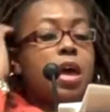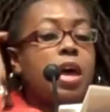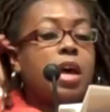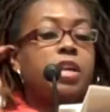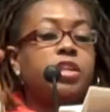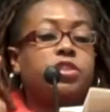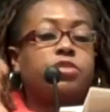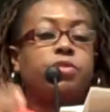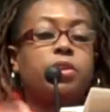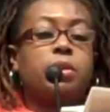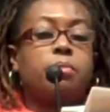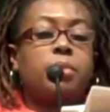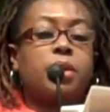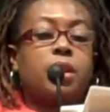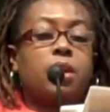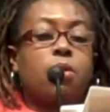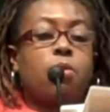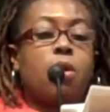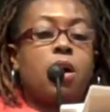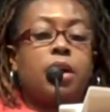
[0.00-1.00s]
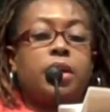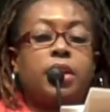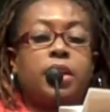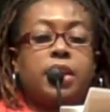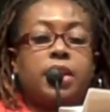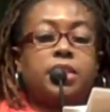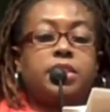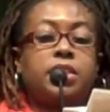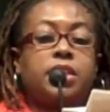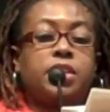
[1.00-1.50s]
Extreme inequality
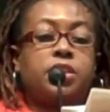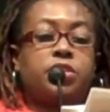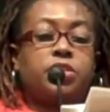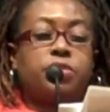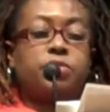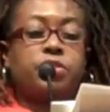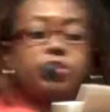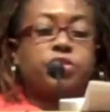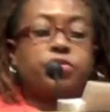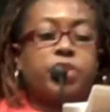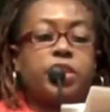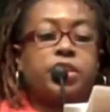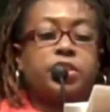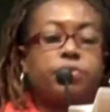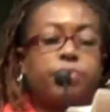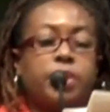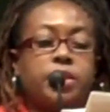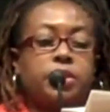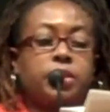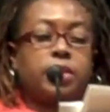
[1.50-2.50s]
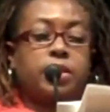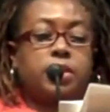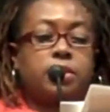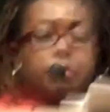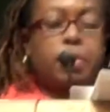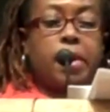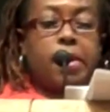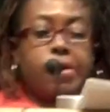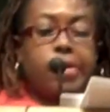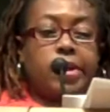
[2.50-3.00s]
continues to entrench racial
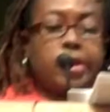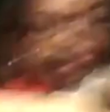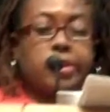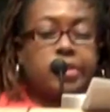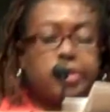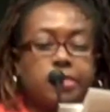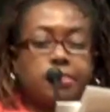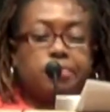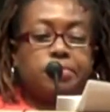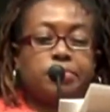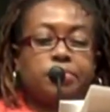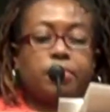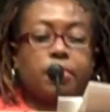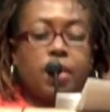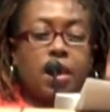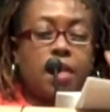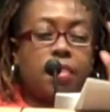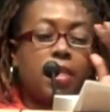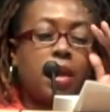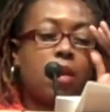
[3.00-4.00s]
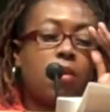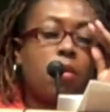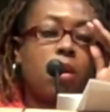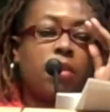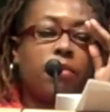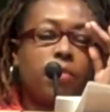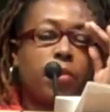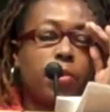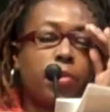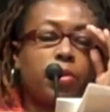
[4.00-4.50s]
disparities. And they go
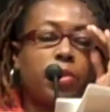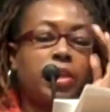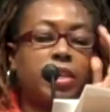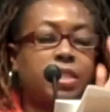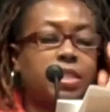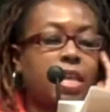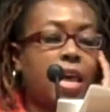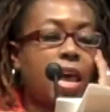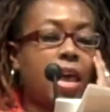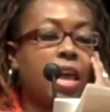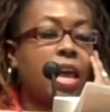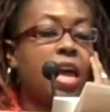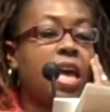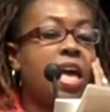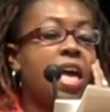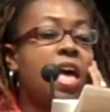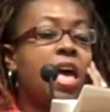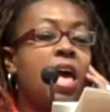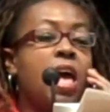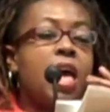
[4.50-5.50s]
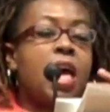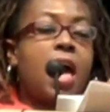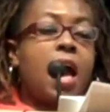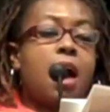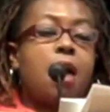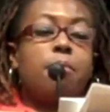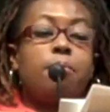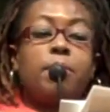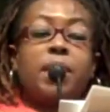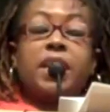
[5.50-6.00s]
on further to say,
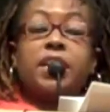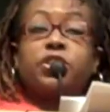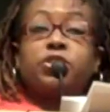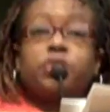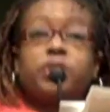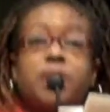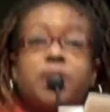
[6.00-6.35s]
a major